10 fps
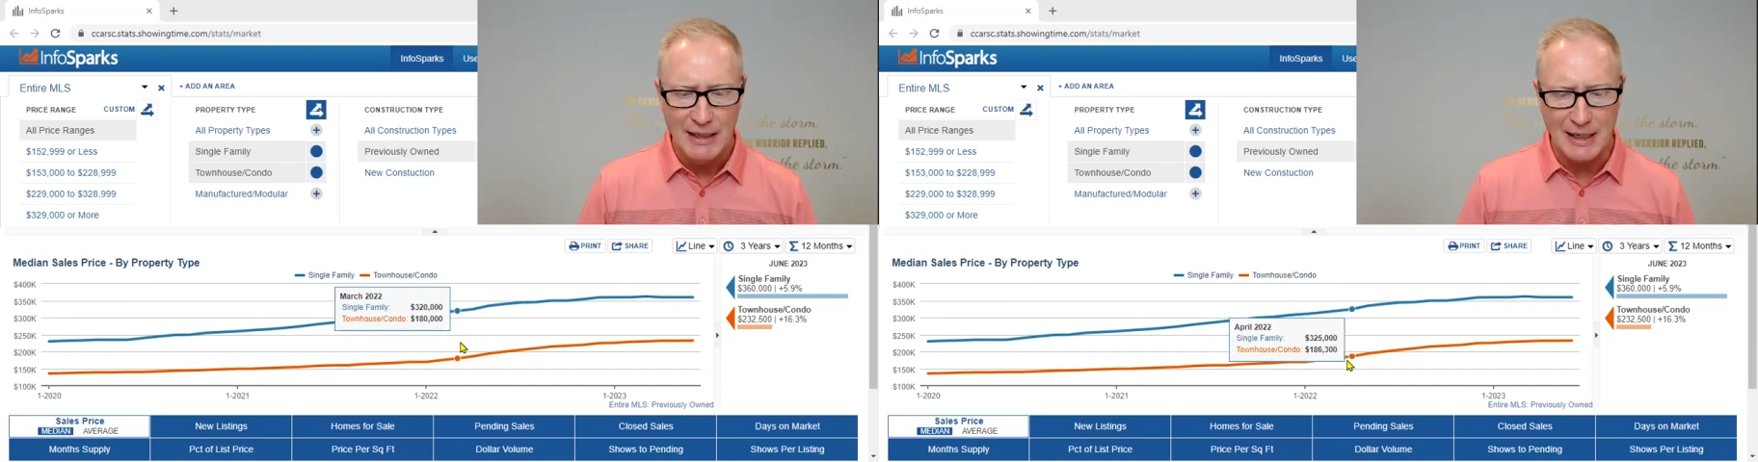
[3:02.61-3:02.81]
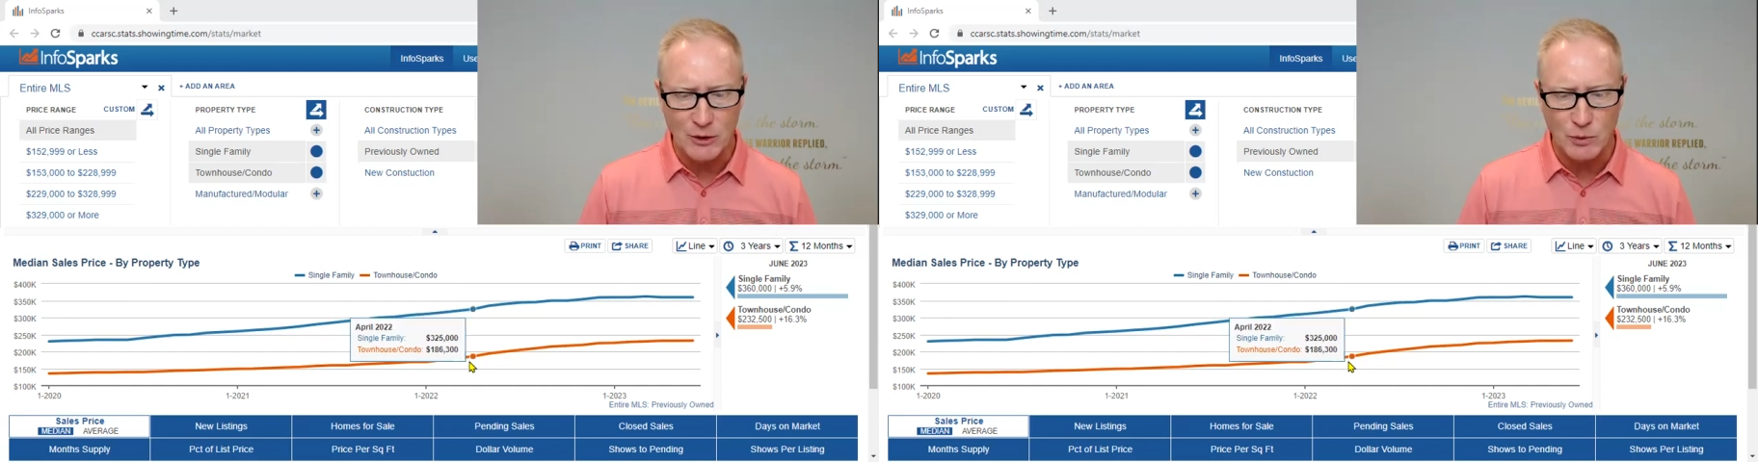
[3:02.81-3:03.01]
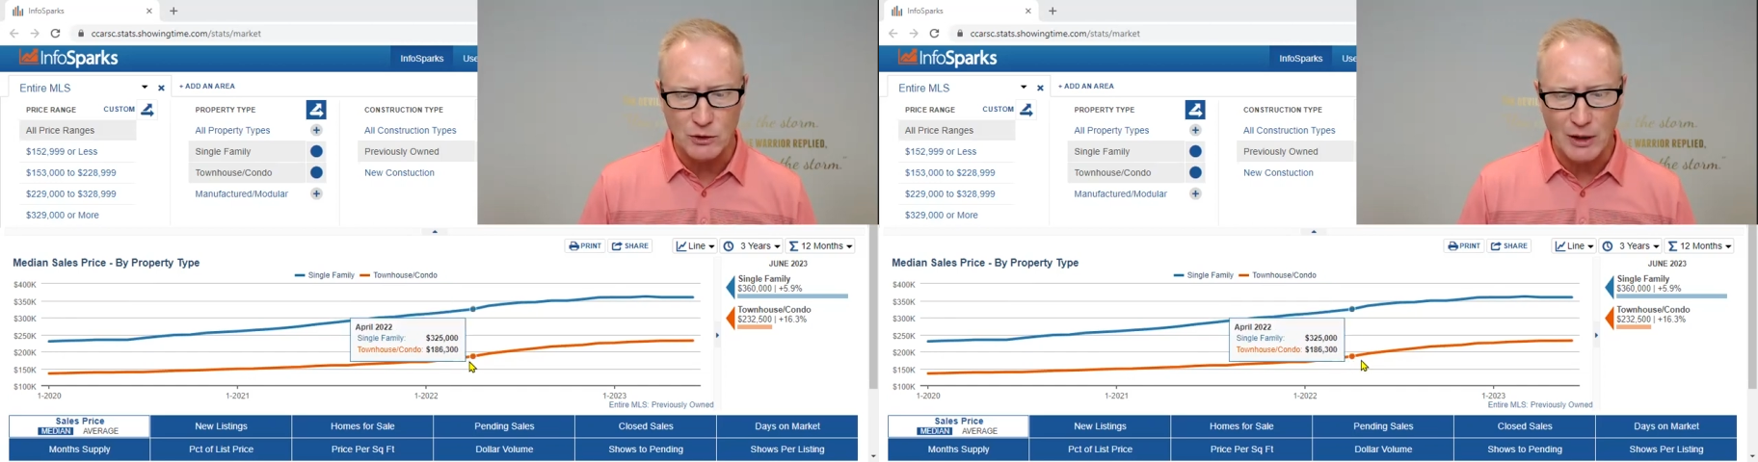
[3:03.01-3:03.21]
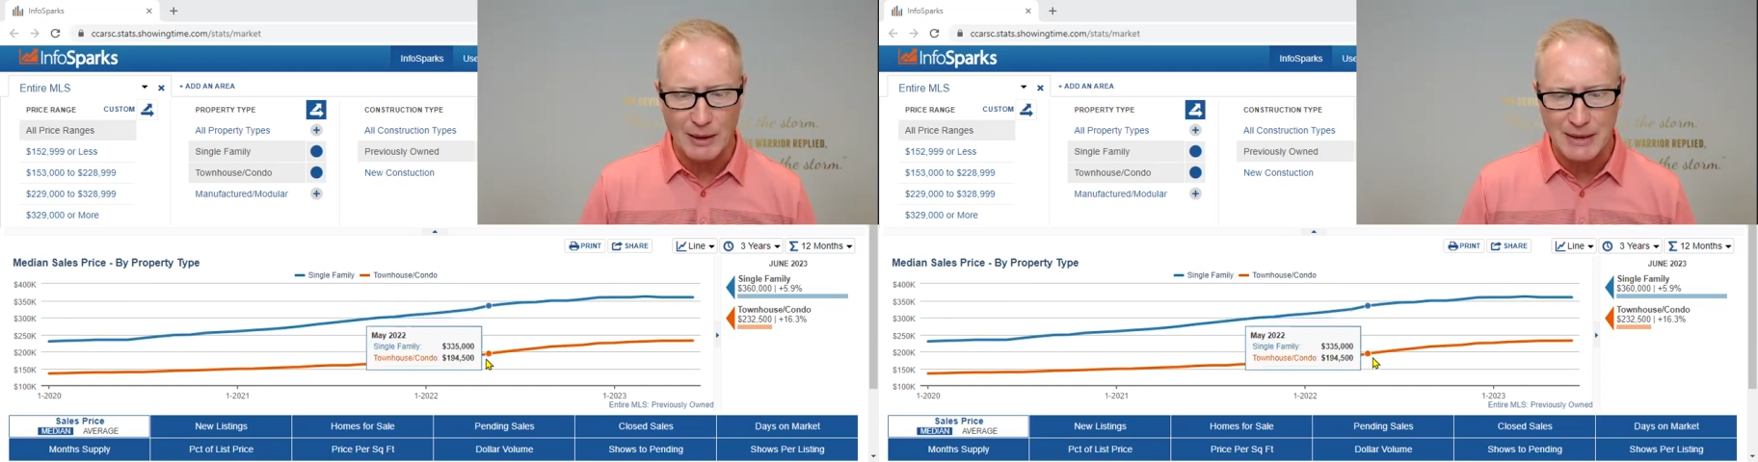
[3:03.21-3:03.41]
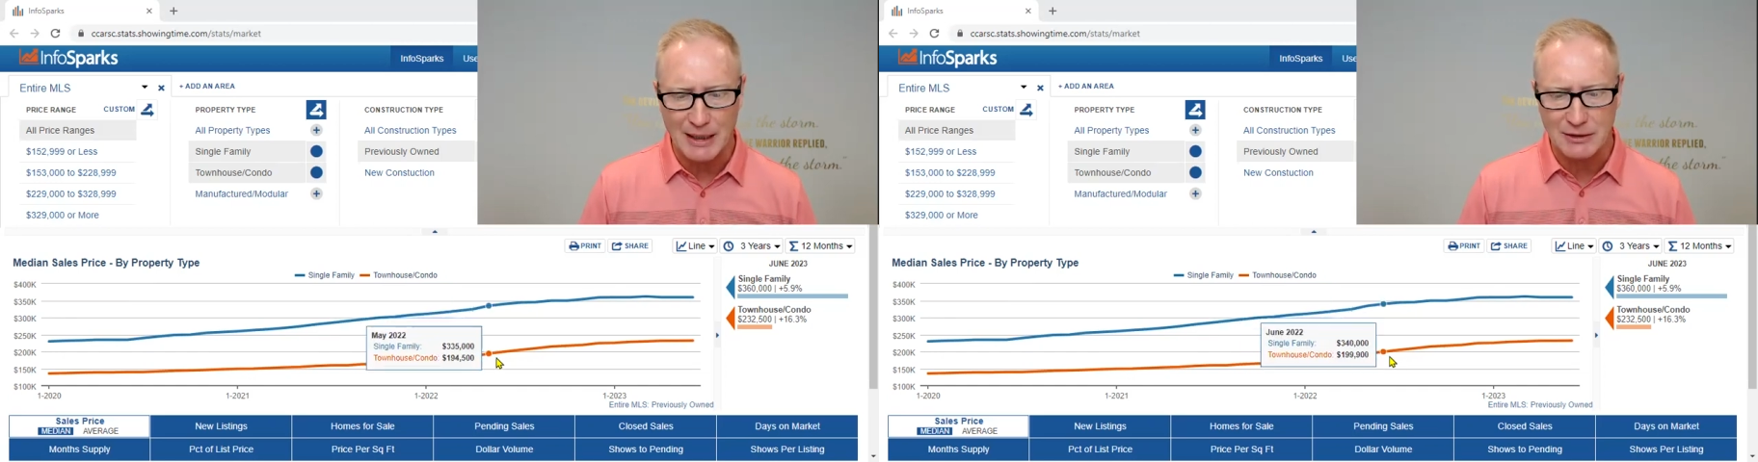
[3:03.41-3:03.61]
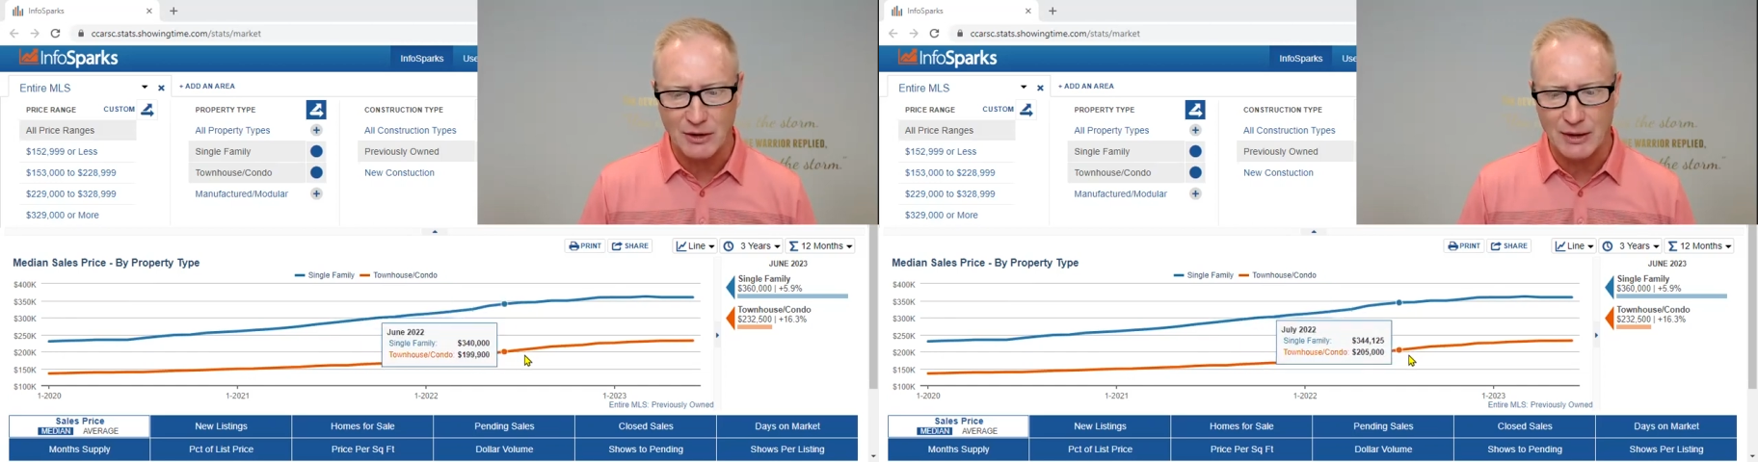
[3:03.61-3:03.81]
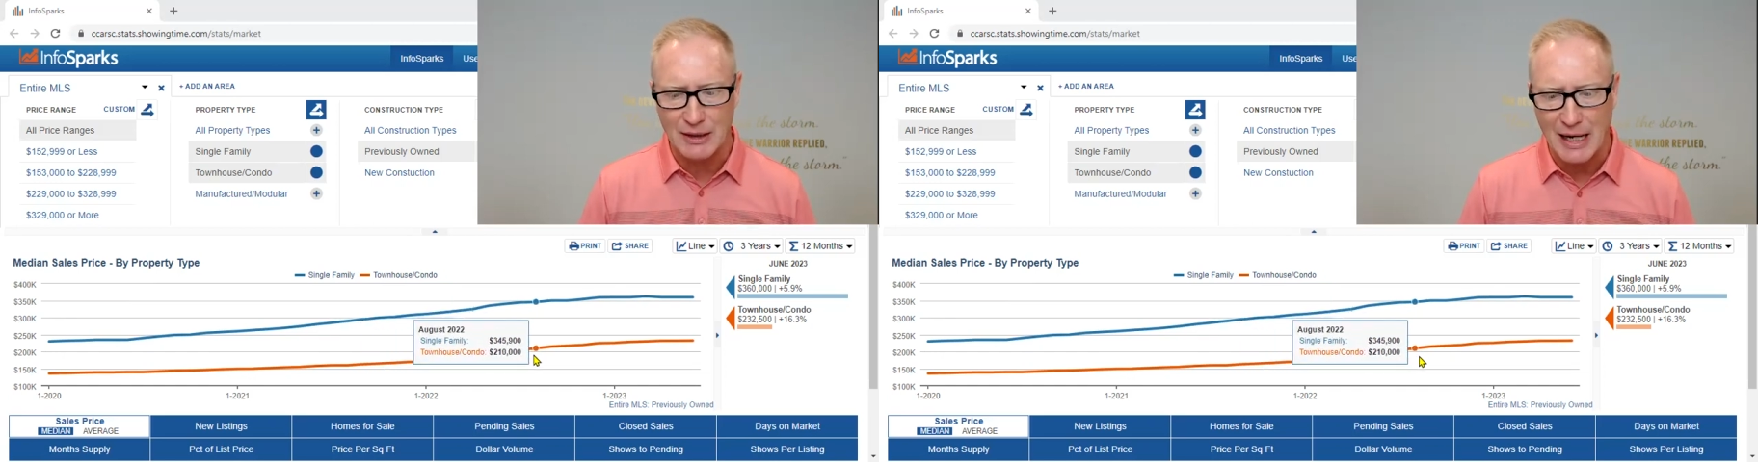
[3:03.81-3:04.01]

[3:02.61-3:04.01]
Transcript: Now, as we drop down to the